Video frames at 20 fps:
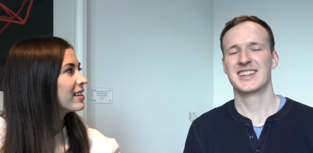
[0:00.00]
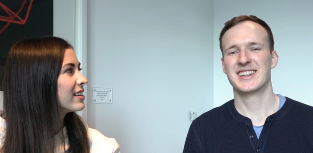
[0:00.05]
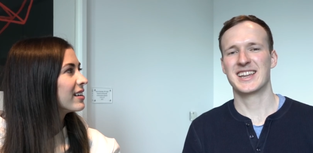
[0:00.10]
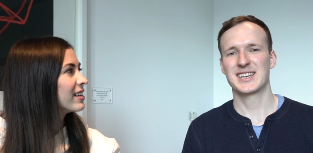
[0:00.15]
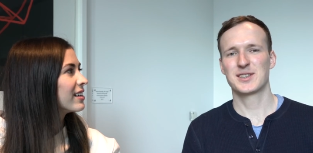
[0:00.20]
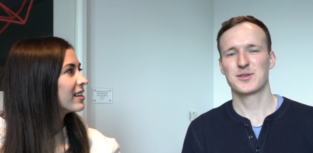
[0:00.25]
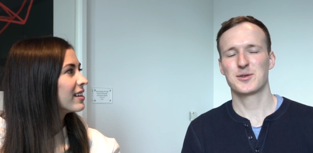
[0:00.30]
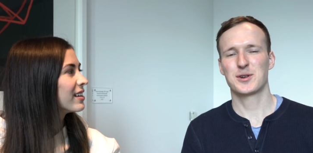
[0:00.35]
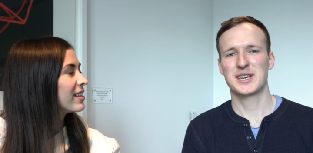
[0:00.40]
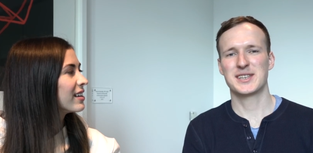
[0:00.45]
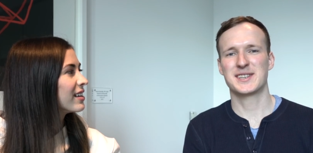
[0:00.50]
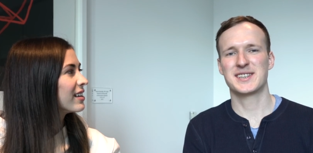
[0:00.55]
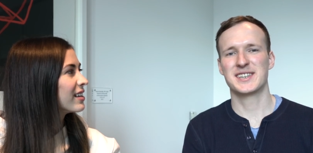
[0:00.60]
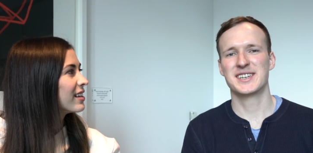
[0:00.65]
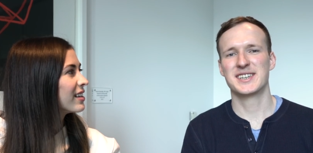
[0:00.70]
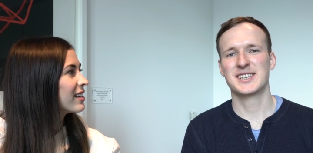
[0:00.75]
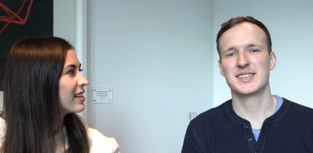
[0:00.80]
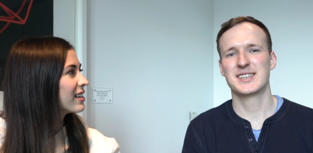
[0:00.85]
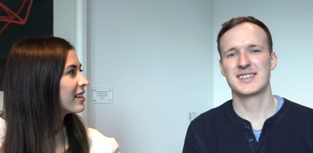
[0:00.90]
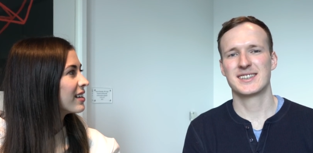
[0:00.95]
Speaker 1: The next phrase
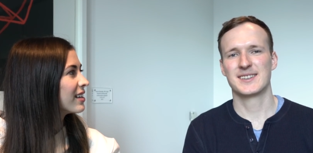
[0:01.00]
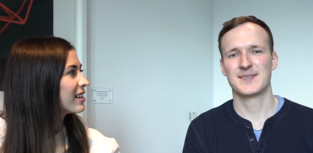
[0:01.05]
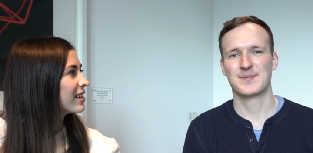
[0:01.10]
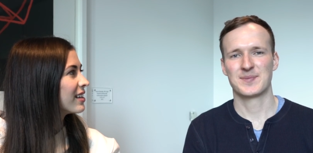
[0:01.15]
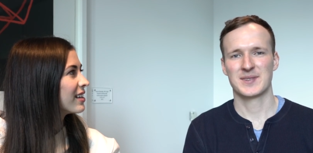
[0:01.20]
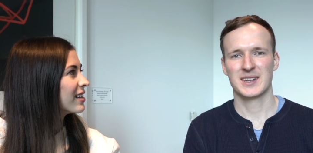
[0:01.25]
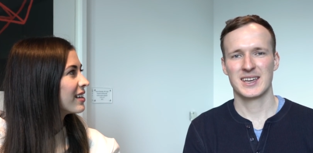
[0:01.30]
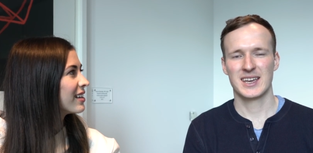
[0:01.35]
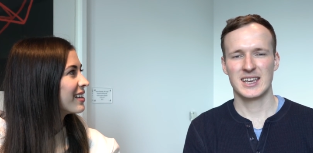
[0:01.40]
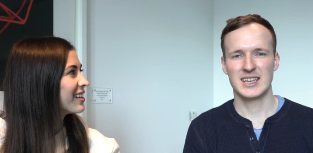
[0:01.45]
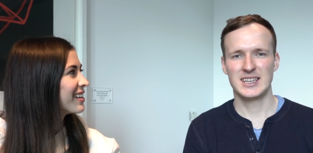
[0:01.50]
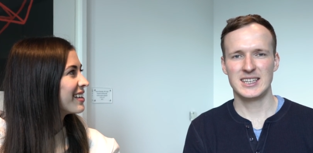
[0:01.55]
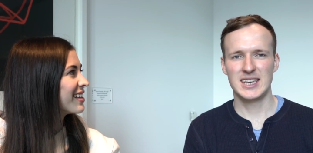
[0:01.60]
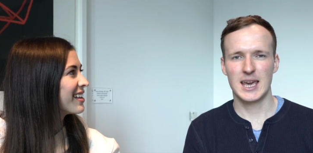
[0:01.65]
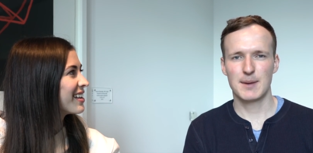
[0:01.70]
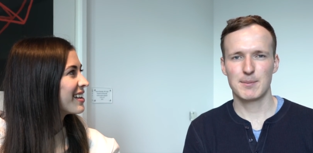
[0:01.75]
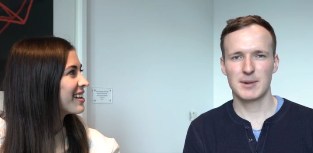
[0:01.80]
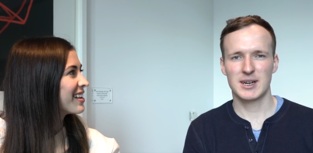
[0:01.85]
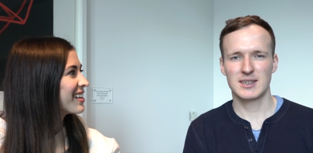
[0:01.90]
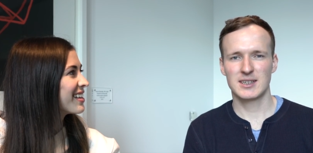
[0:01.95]
is
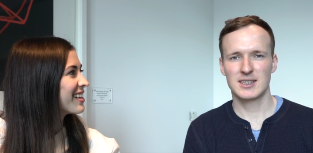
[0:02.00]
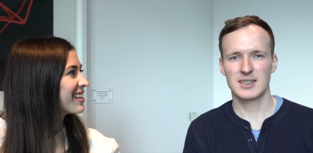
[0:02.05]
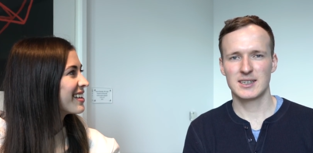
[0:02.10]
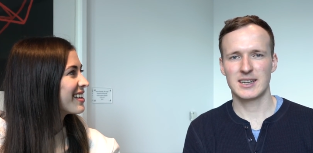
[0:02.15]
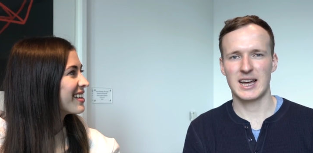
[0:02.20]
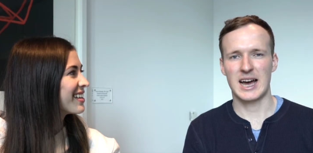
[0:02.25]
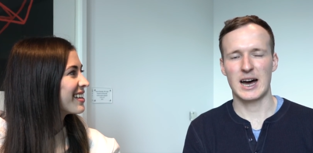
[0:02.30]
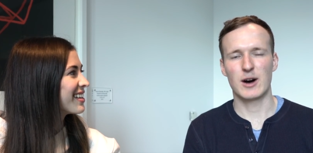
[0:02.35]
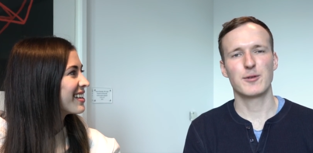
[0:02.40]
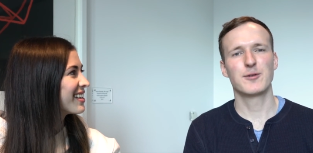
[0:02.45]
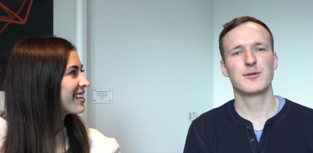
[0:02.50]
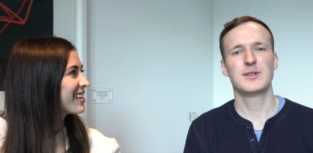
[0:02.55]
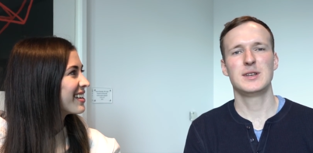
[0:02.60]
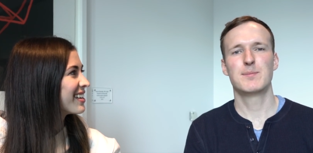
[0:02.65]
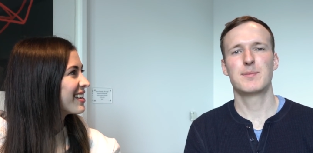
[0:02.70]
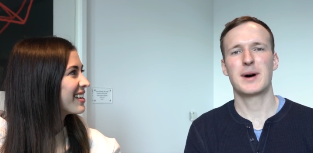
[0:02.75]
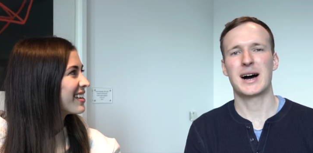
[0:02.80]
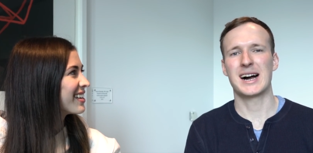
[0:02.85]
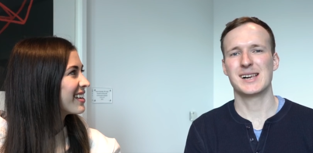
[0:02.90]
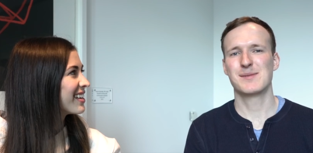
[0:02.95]
jemanden auf die
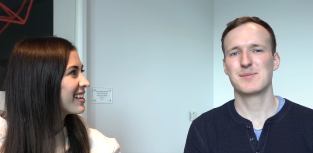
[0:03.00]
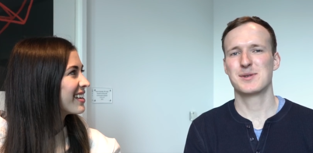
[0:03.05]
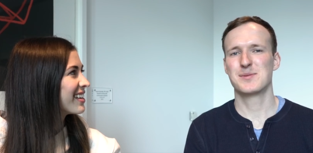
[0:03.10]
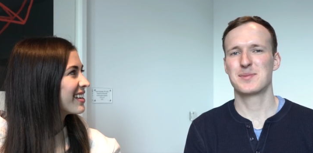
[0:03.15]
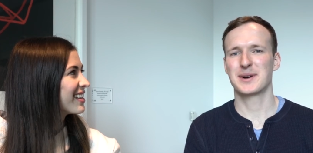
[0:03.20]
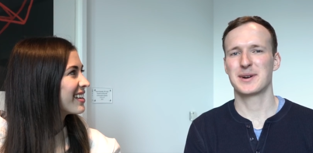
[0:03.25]
Palme